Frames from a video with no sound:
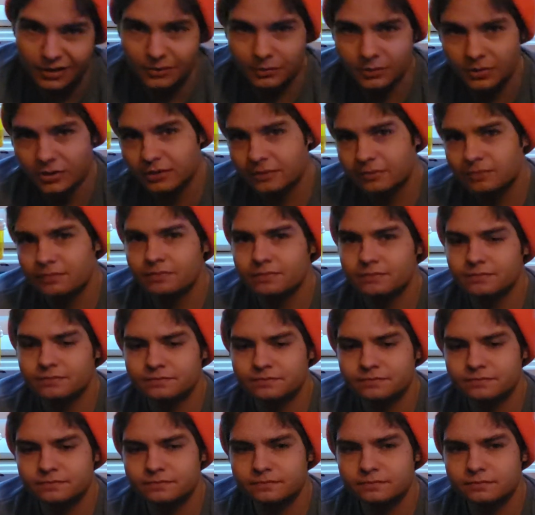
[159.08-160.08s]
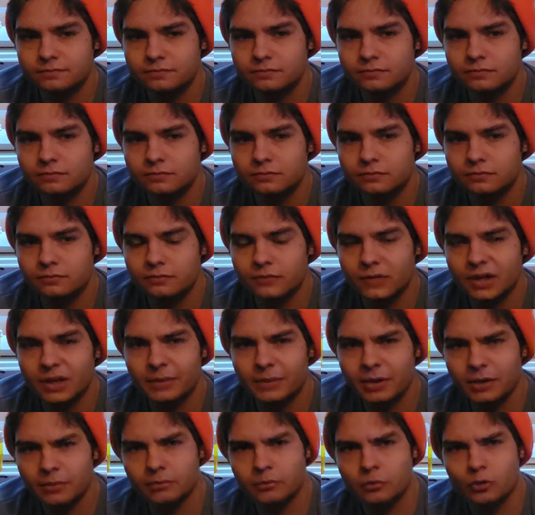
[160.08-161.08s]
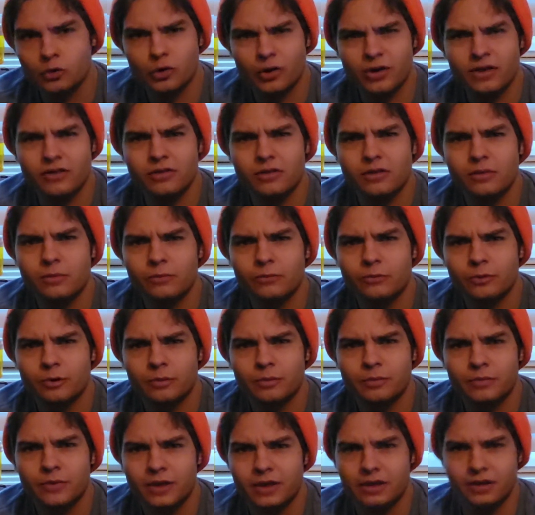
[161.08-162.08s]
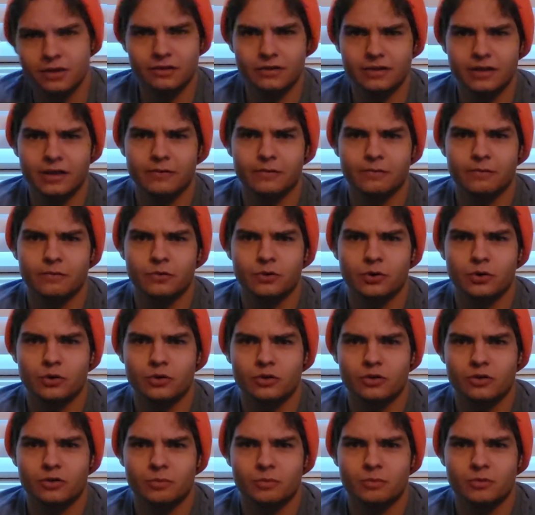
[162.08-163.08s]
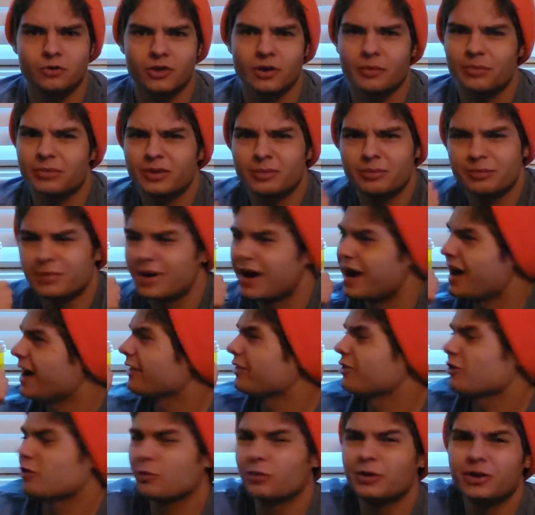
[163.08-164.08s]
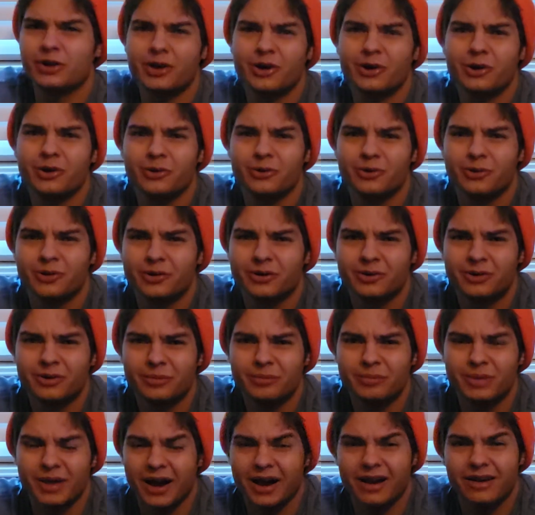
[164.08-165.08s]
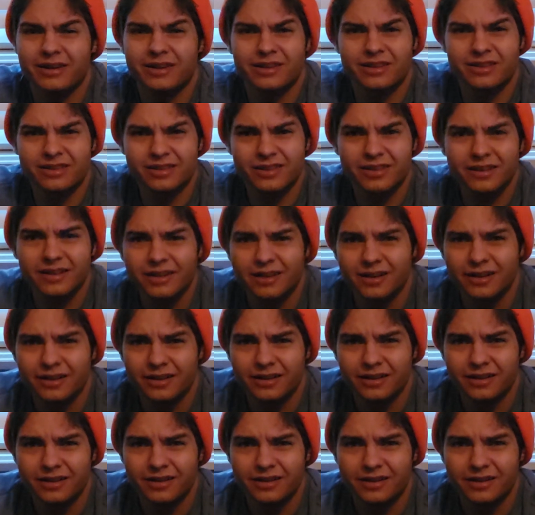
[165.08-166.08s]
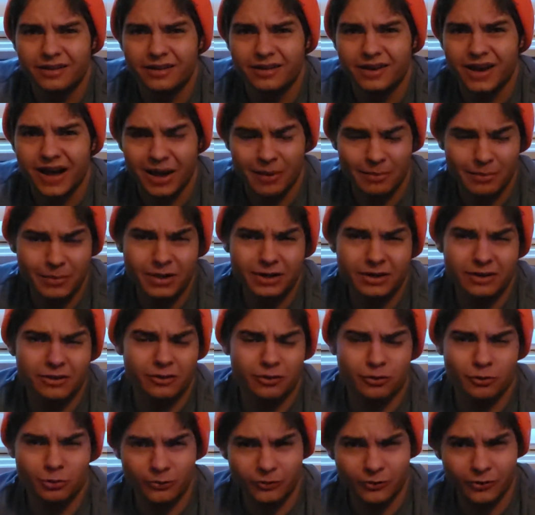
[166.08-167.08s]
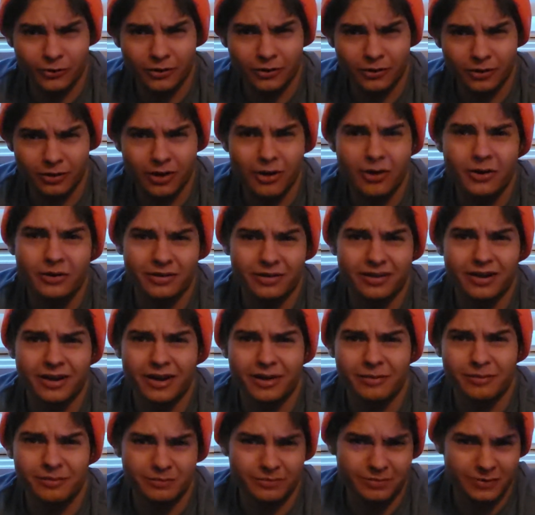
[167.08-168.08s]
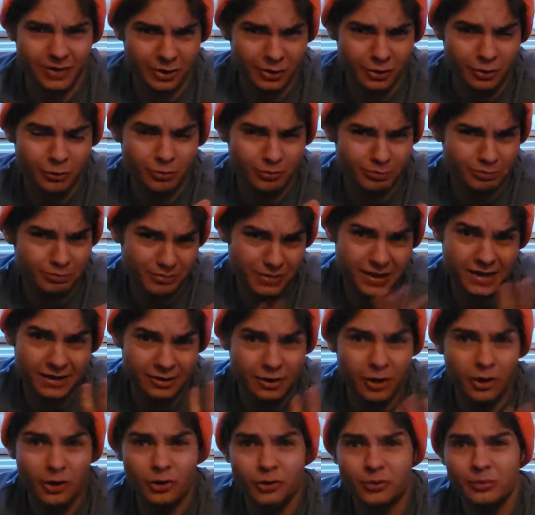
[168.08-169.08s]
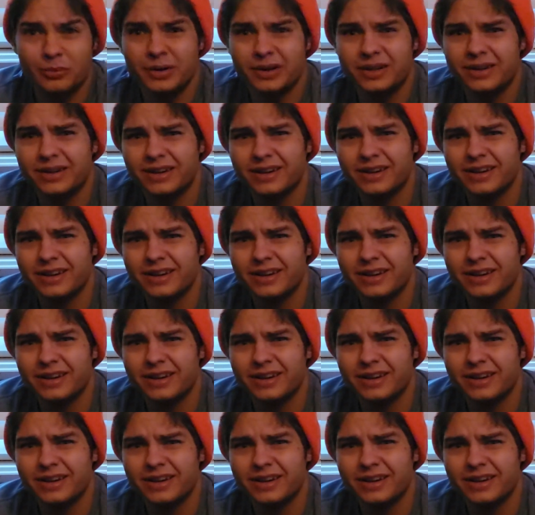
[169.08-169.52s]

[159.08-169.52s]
But am I crazy for thinking that there's something behind this window or beyond it? I've been in this room for a long time that you may know, but